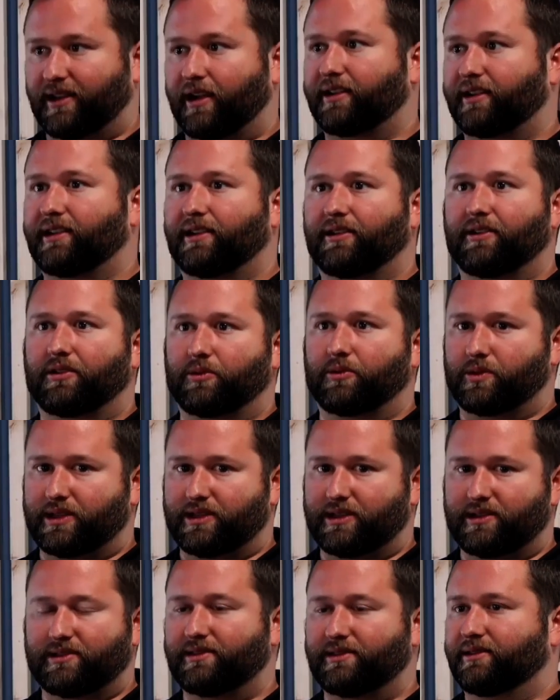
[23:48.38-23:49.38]
down all the
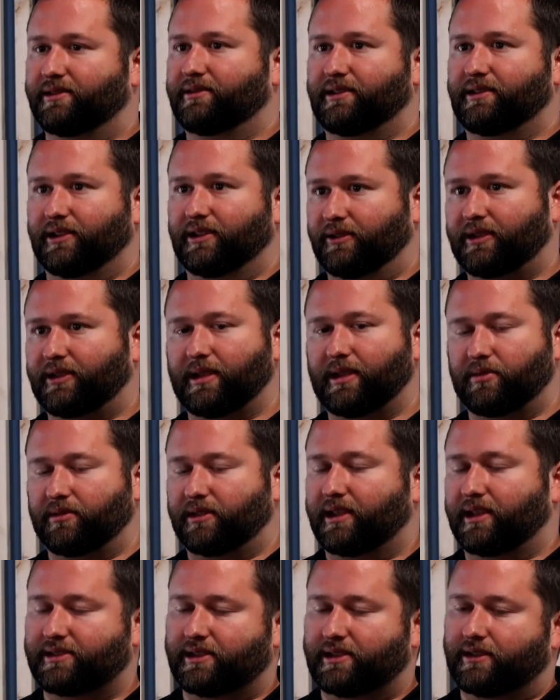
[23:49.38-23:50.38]
weeds and, you know, keeping
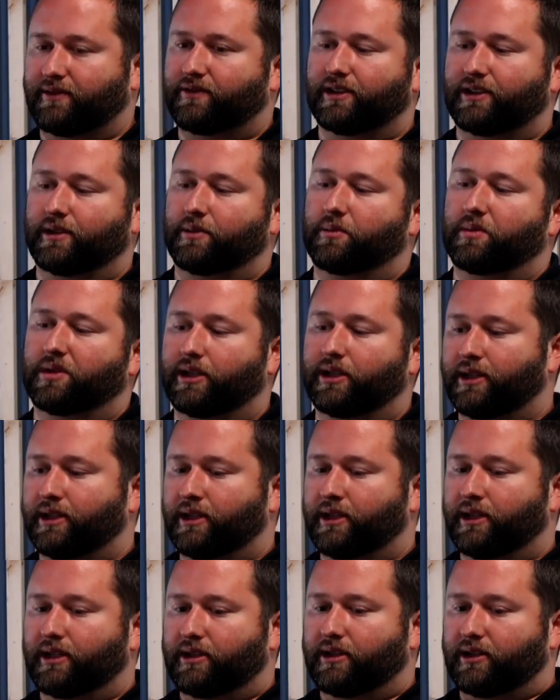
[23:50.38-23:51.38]
that stuff done. But
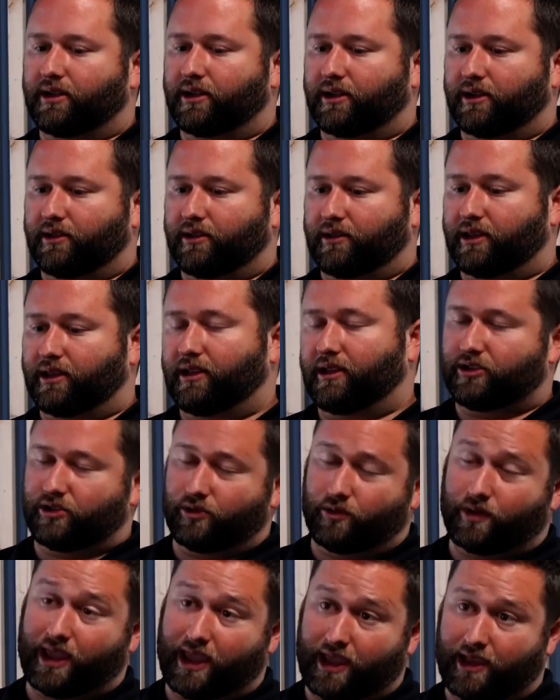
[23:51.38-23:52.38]
the things you
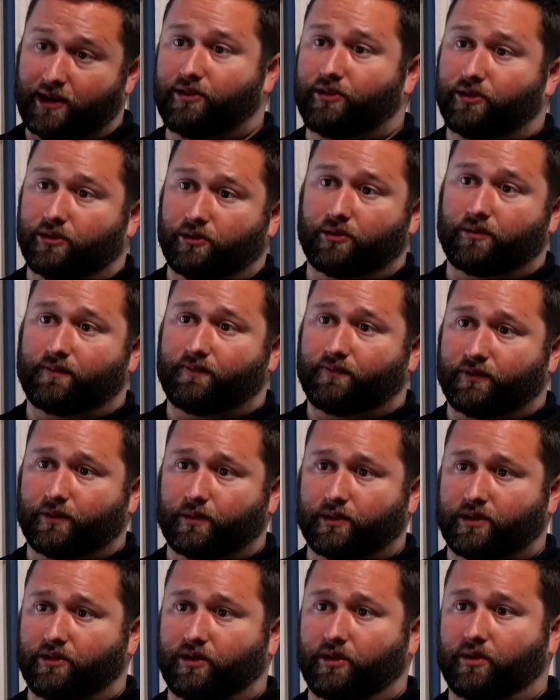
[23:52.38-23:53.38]
can do
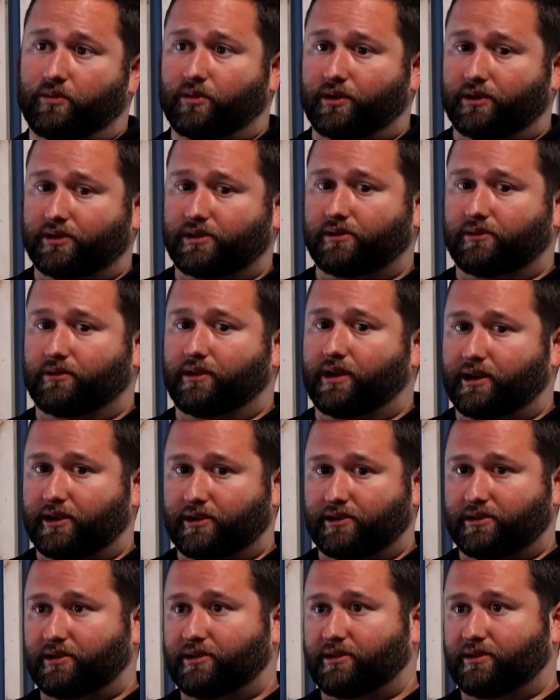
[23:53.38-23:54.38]
with your own personal
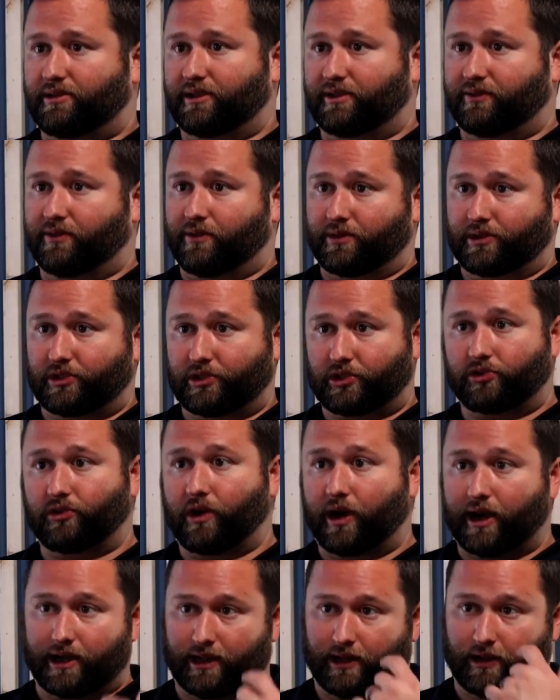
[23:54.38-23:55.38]
range as far as
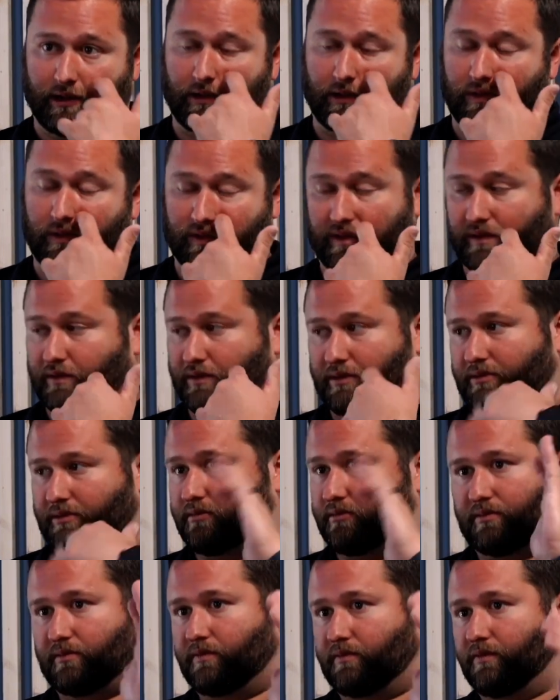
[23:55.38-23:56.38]
training goes is
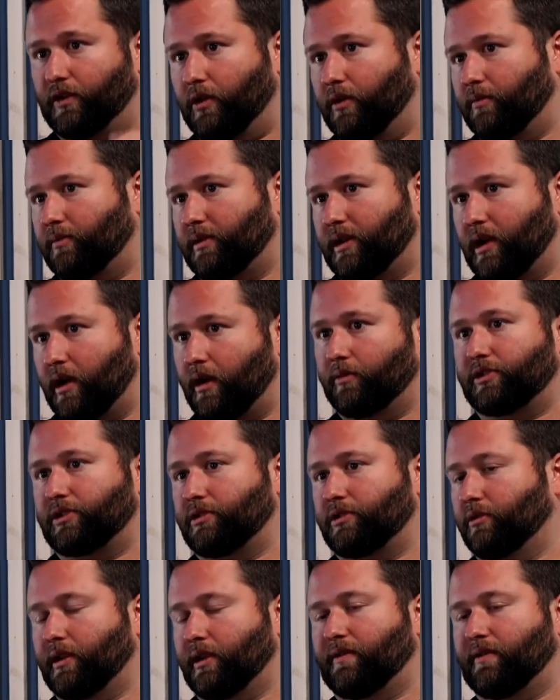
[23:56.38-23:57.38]
far and beyond what
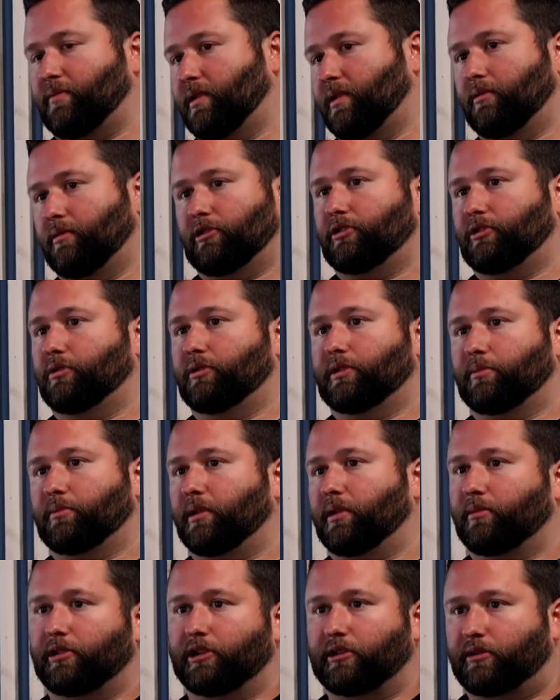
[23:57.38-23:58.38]
you'll ever be able to do at a
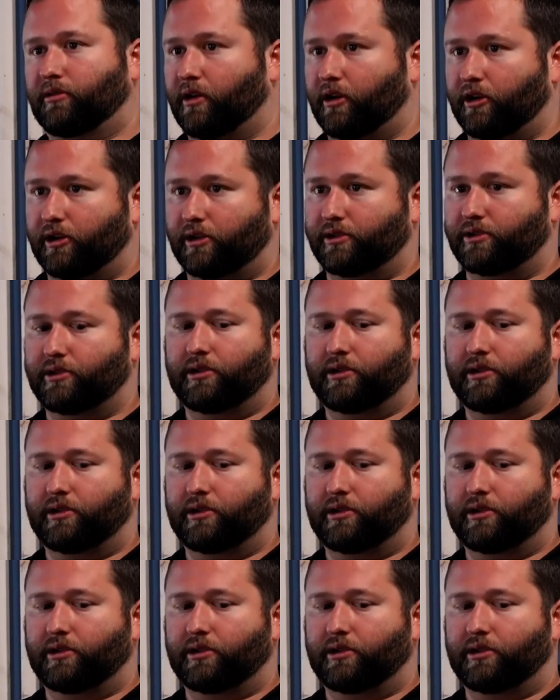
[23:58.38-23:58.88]
public range